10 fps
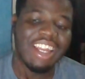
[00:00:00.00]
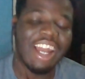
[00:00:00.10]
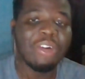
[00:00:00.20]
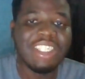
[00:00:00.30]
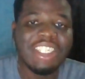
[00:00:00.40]

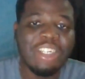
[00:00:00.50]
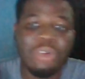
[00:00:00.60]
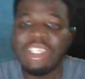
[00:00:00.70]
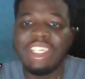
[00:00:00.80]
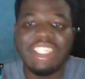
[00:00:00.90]
Now he see
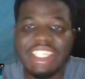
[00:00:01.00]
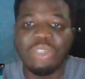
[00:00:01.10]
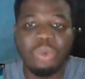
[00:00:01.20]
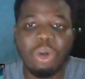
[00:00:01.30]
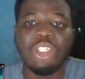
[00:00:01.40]
what he
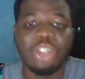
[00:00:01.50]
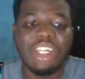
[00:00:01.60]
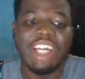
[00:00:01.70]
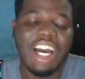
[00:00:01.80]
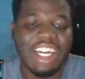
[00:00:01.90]
sees what
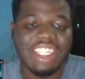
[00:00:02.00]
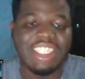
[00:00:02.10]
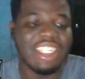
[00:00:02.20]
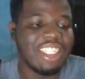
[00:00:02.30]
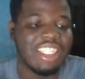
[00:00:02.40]
Joyner
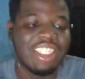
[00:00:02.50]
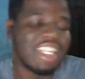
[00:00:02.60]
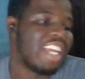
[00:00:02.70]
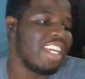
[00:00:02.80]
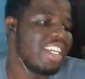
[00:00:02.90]
has, and
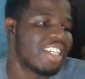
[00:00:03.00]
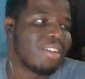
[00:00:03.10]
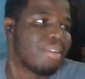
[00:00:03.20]
he's like,